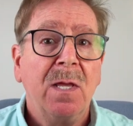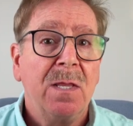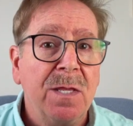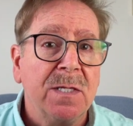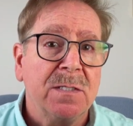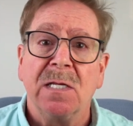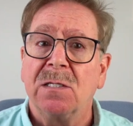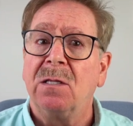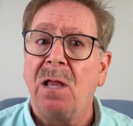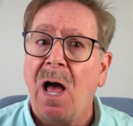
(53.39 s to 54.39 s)
This is
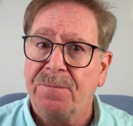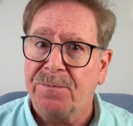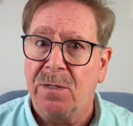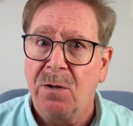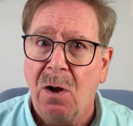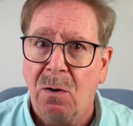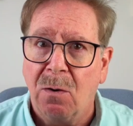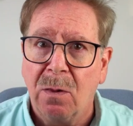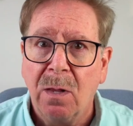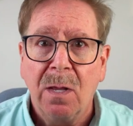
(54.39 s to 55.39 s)
a lofty
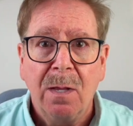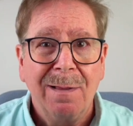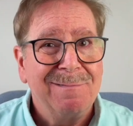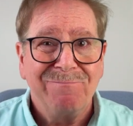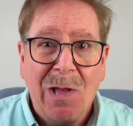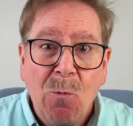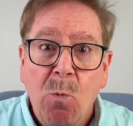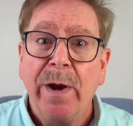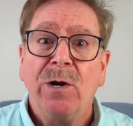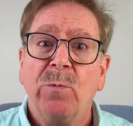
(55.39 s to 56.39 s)
goal.
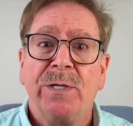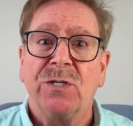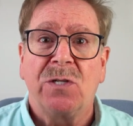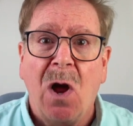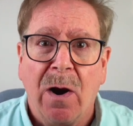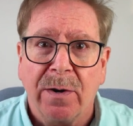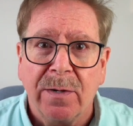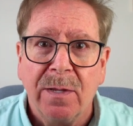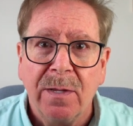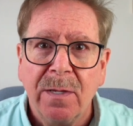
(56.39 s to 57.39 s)
Where do we start?
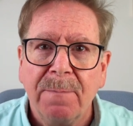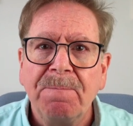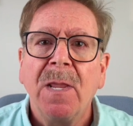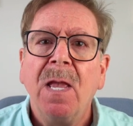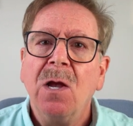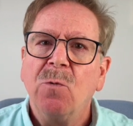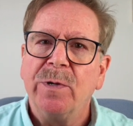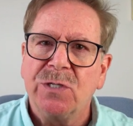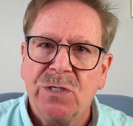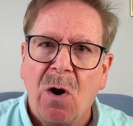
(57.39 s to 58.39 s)
We
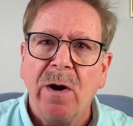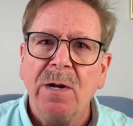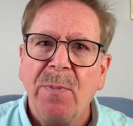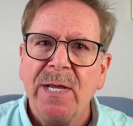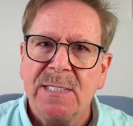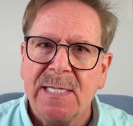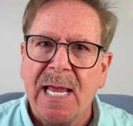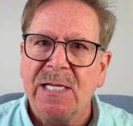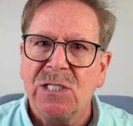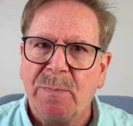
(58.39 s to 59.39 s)
start by
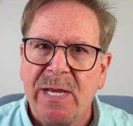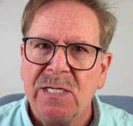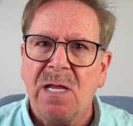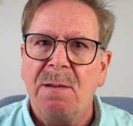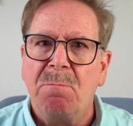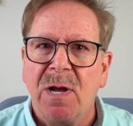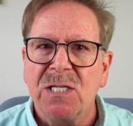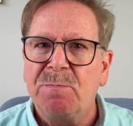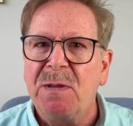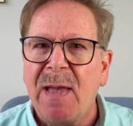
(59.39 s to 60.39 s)
saying space-time
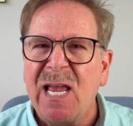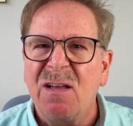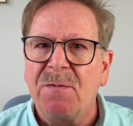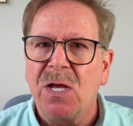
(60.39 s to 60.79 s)
must be made of